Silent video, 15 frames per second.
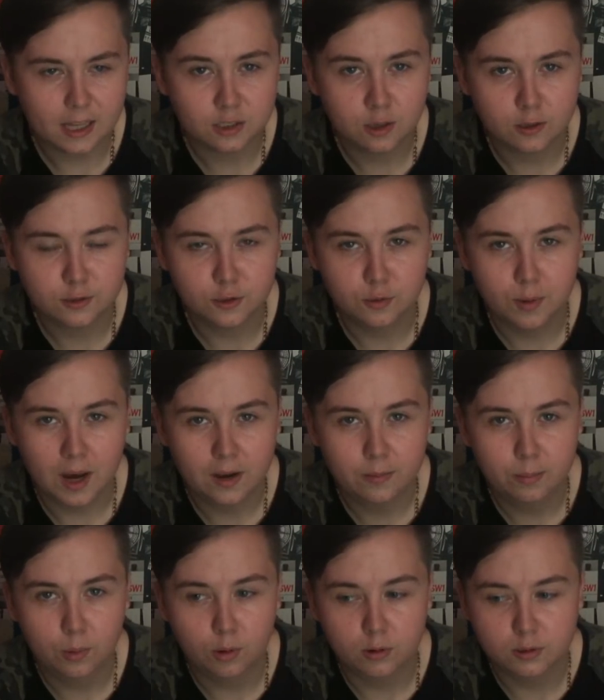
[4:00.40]
it's not too
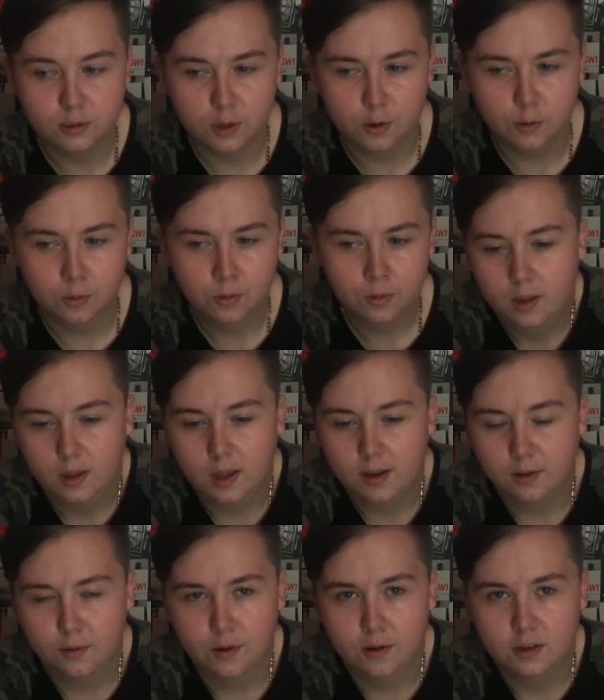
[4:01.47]
bad, but also, I
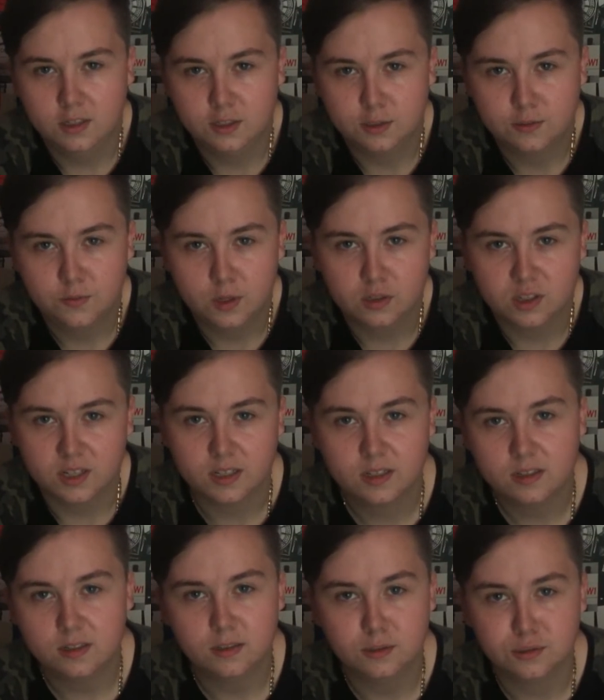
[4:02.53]
don't know, it just feels like
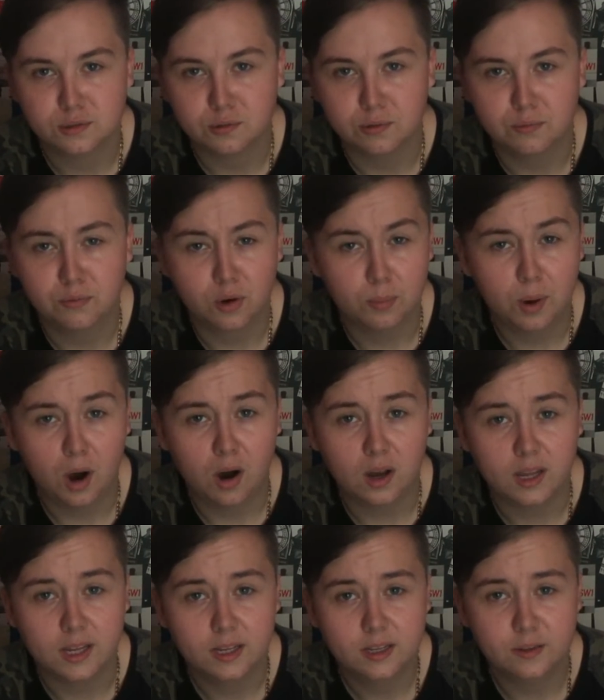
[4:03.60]
just going for a
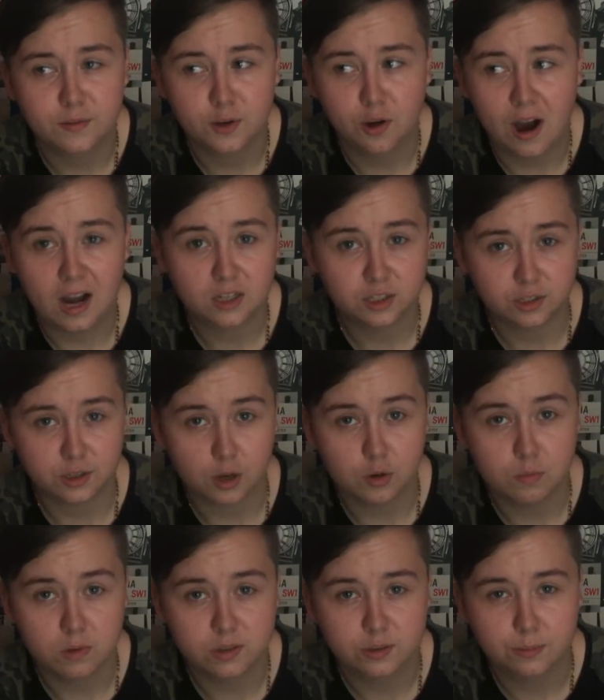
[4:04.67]
party if you're not actually
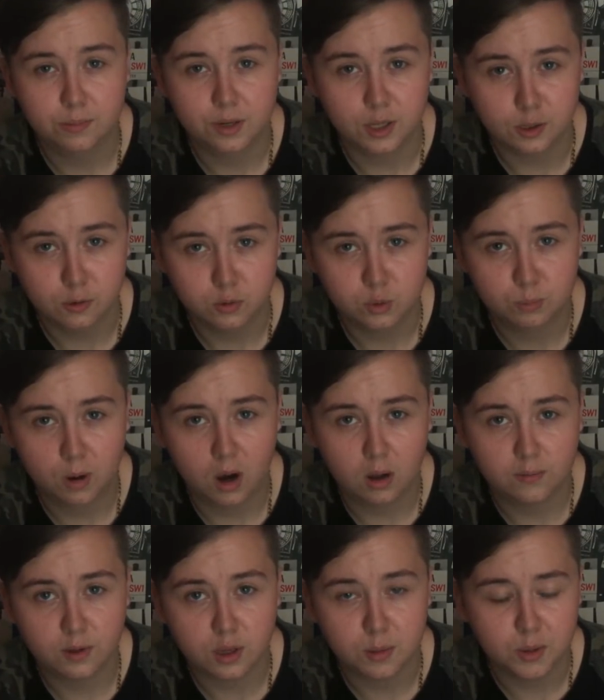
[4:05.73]
going with somebody who's
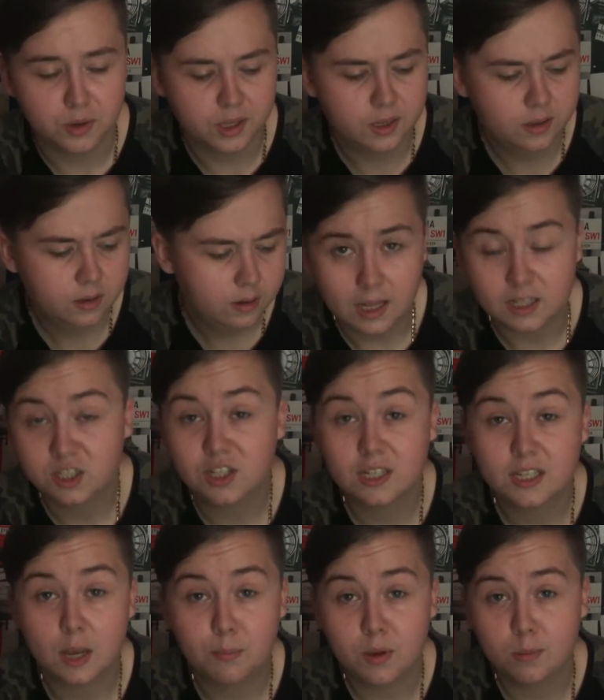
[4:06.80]
part of the community. Like
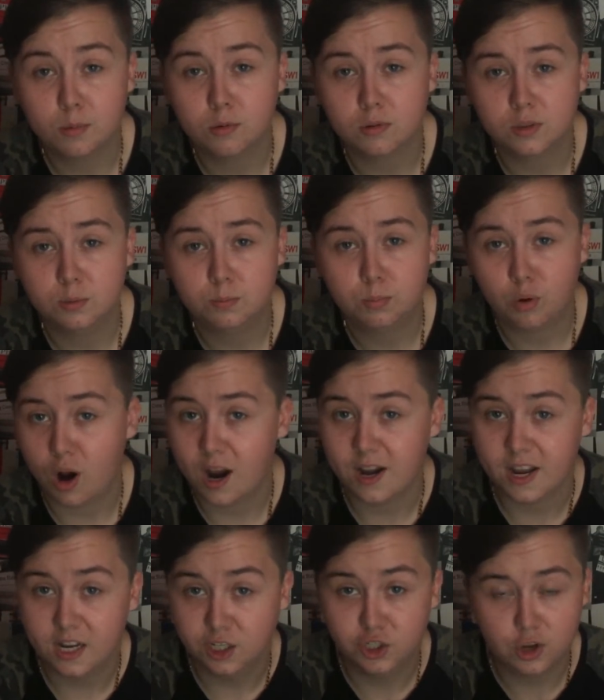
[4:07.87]
cishet people going to
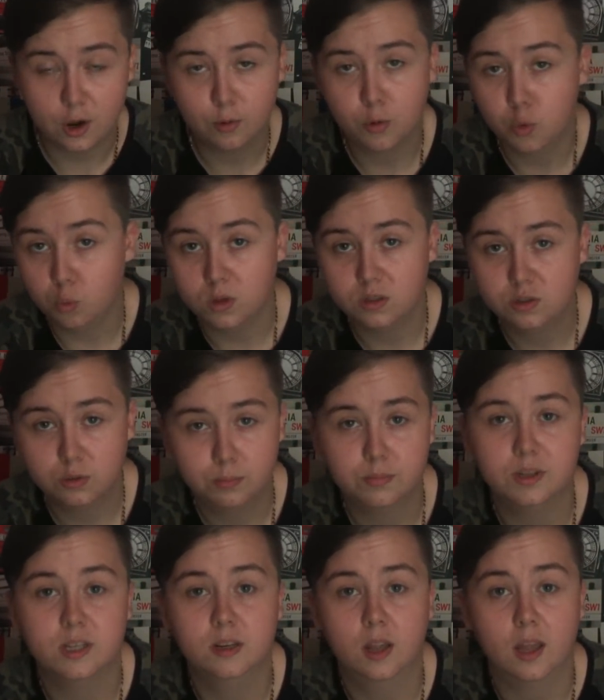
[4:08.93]
Pride in general with
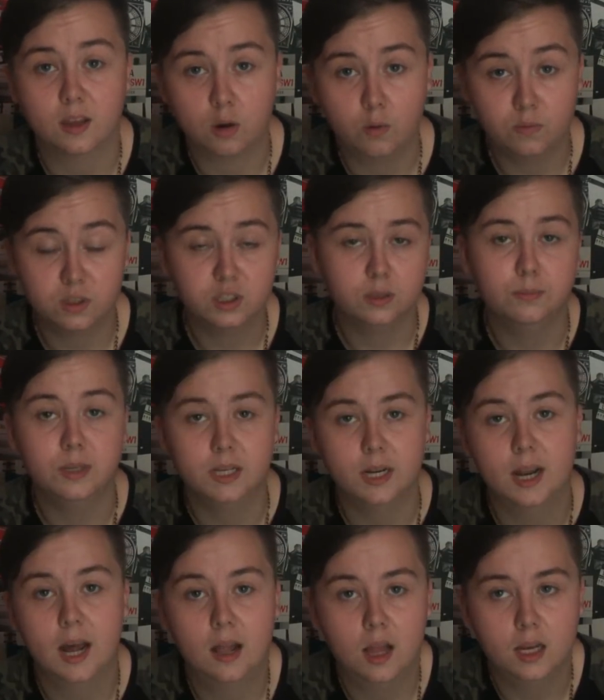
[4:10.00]
somebody and like obviously
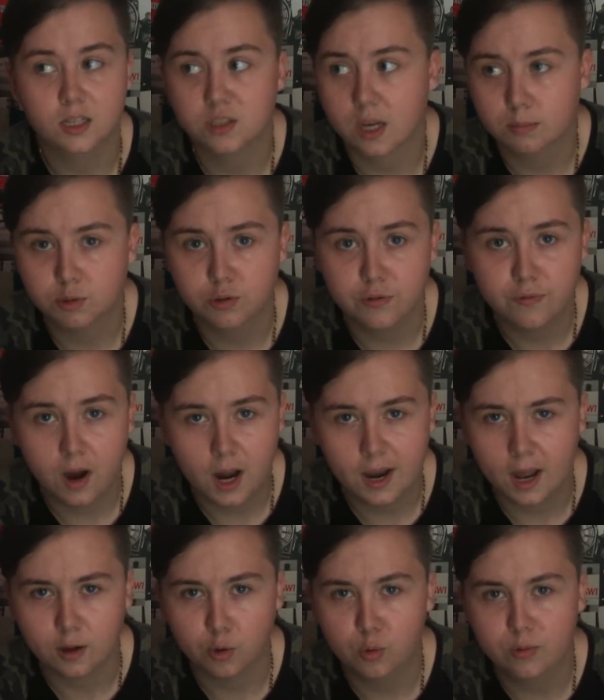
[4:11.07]
being an ally is absolutely
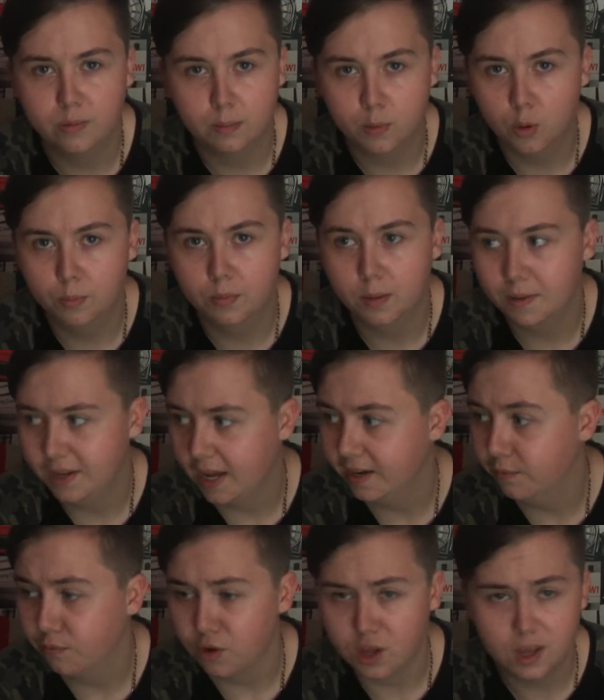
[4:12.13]
fine. I go with my mum and my
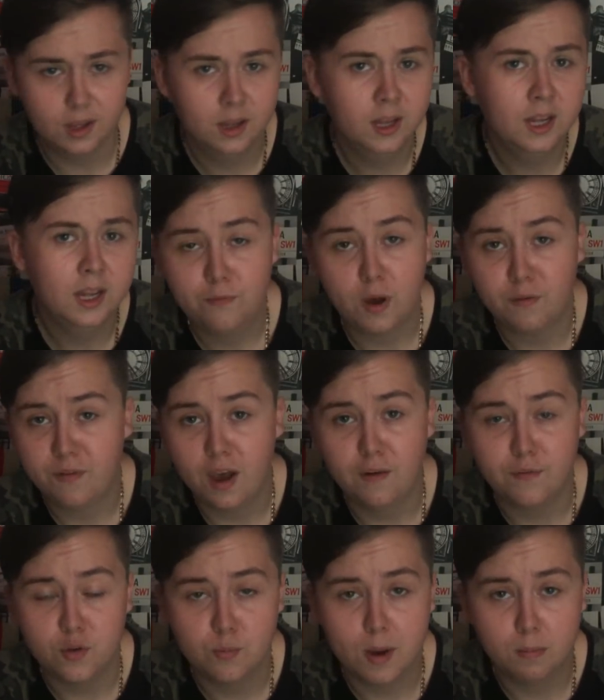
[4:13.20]
dad every year. A fair
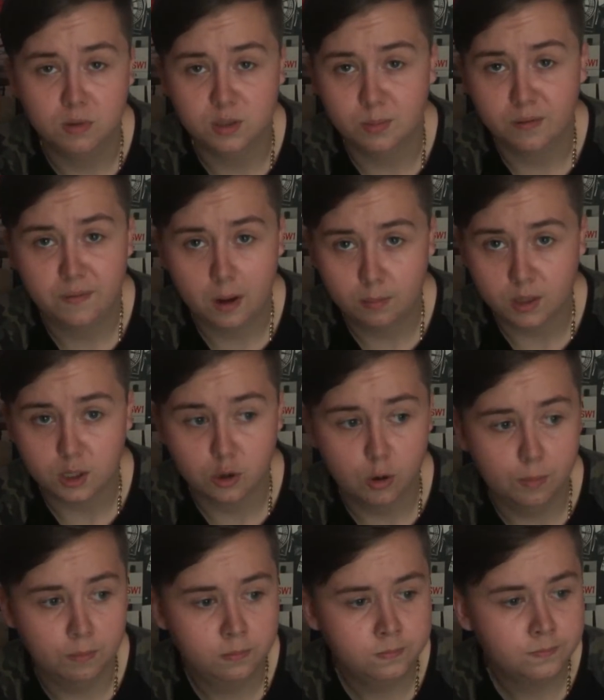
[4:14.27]
few members of my family
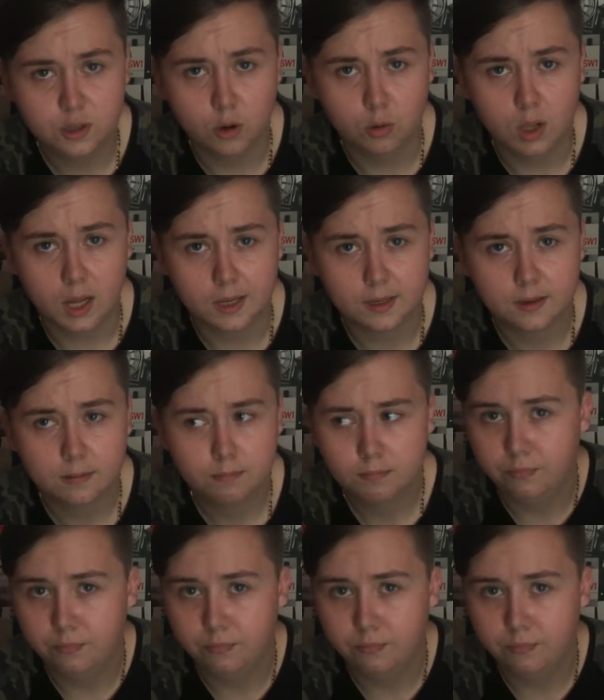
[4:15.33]
come, so like